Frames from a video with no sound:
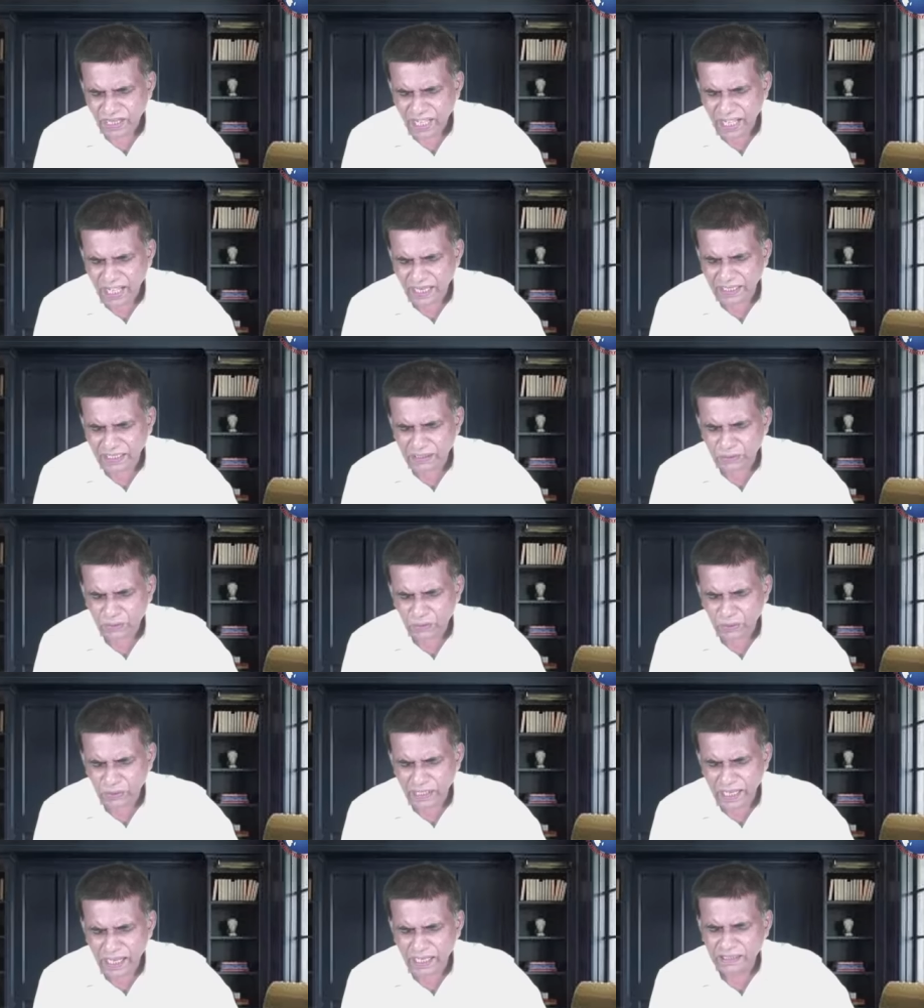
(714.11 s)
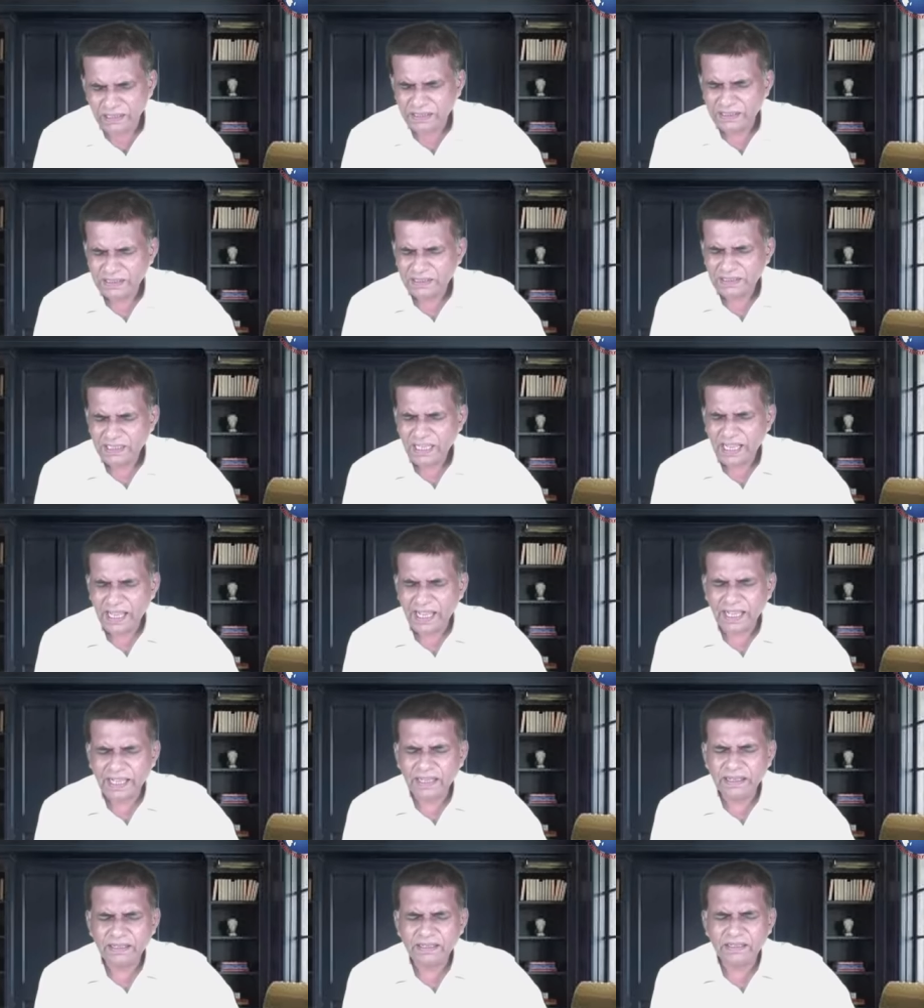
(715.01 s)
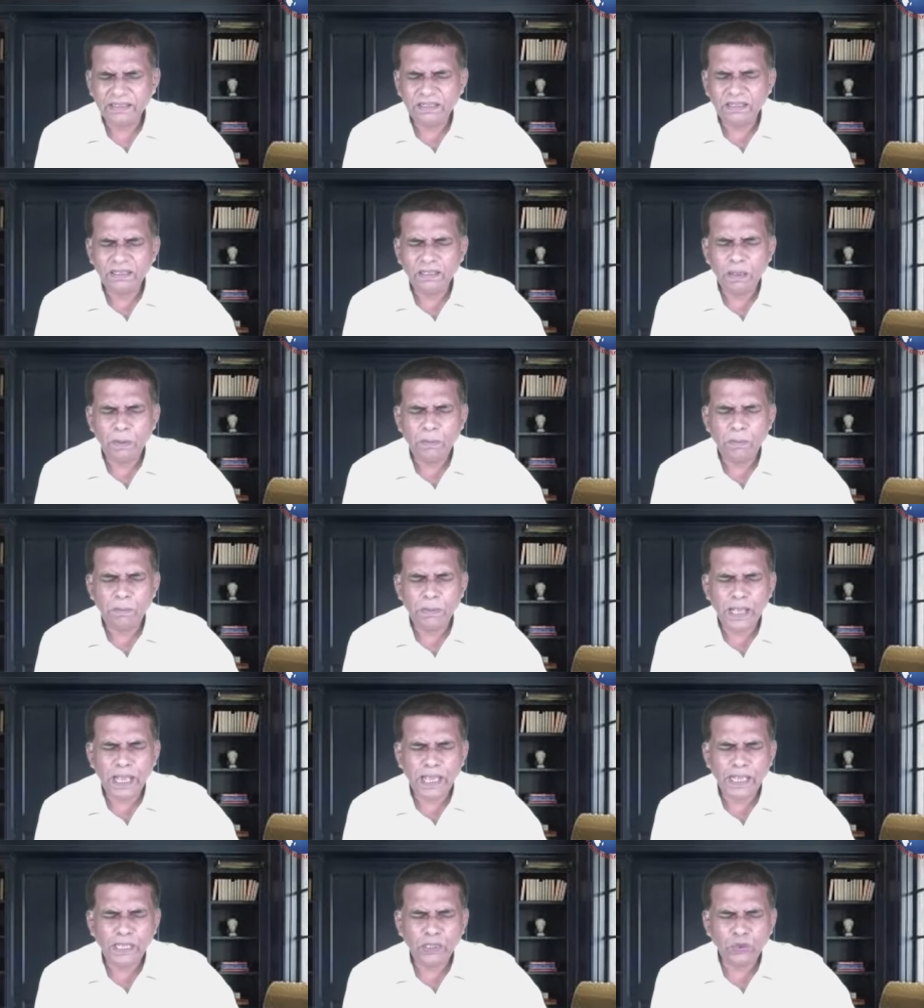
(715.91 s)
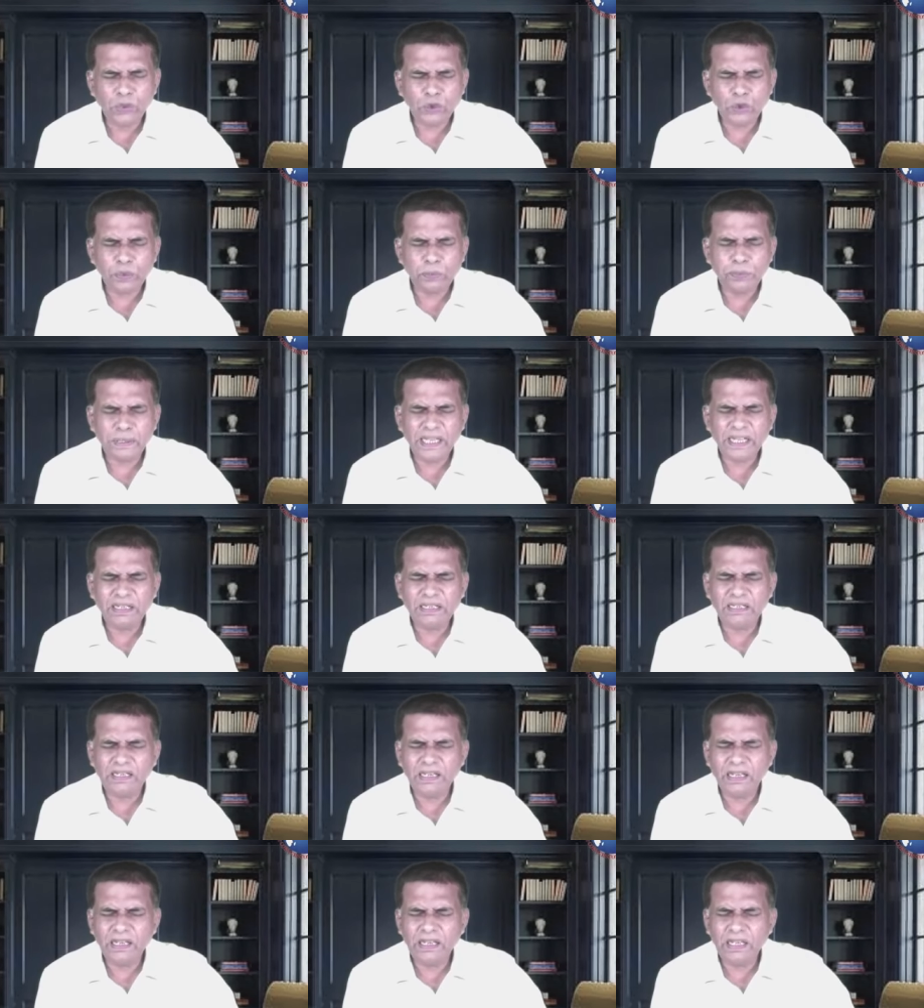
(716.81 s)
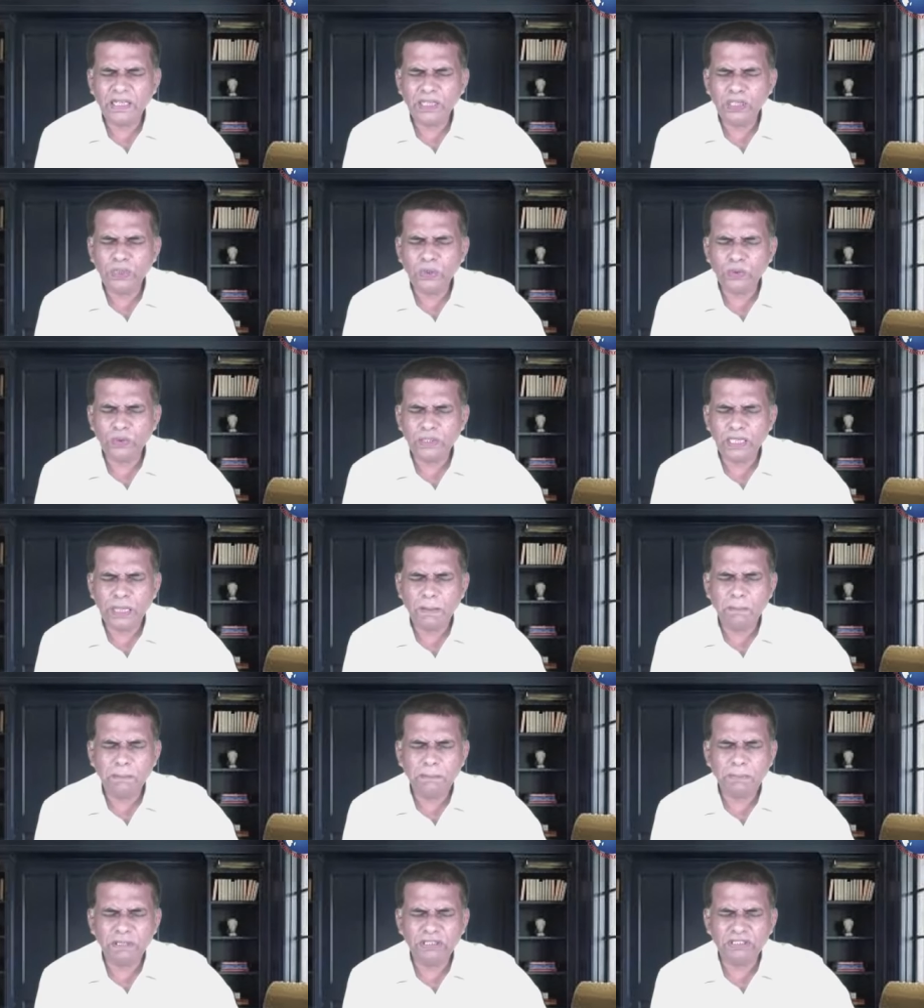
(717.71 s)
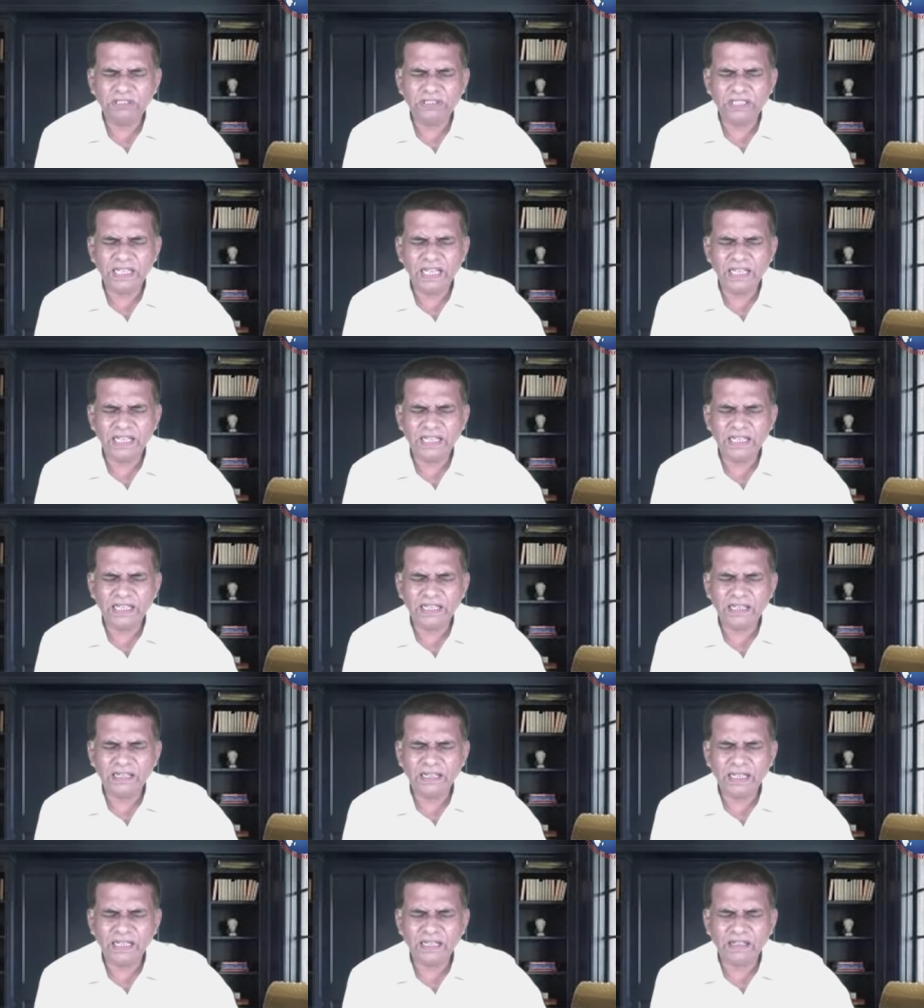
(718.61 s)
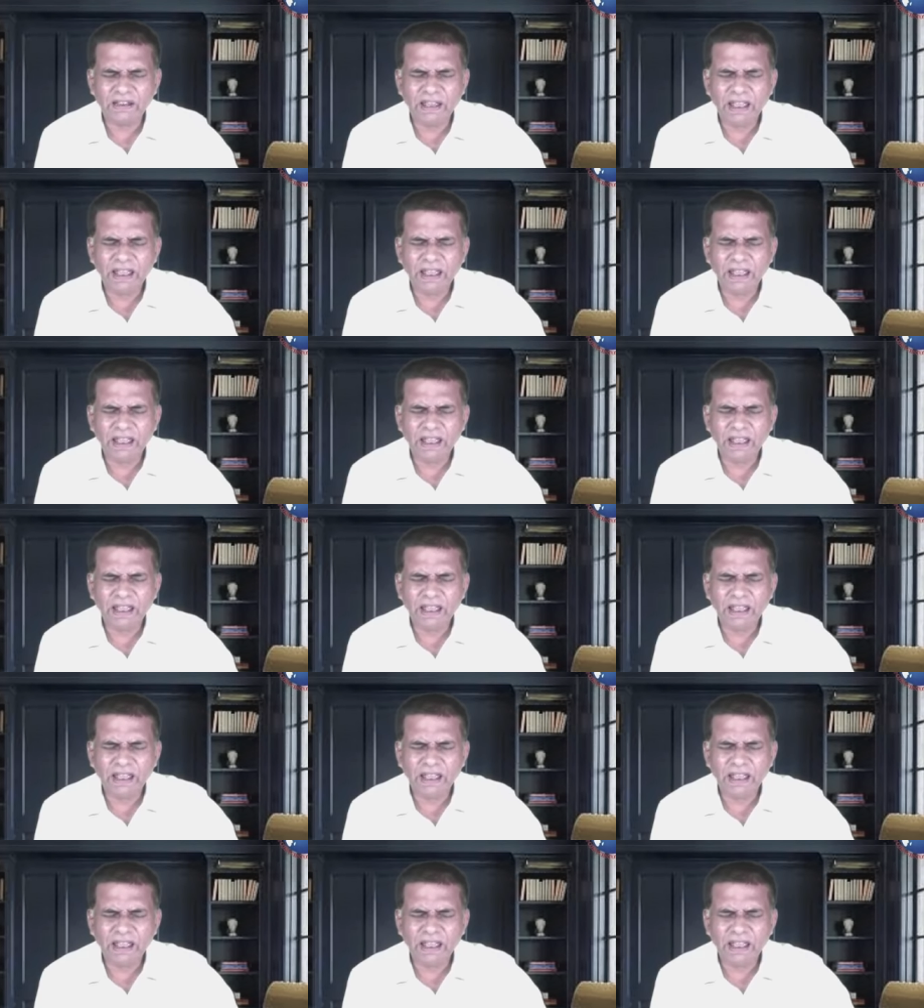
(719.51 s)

Hallelujah. And uh, may you speak uh, to them personally. Let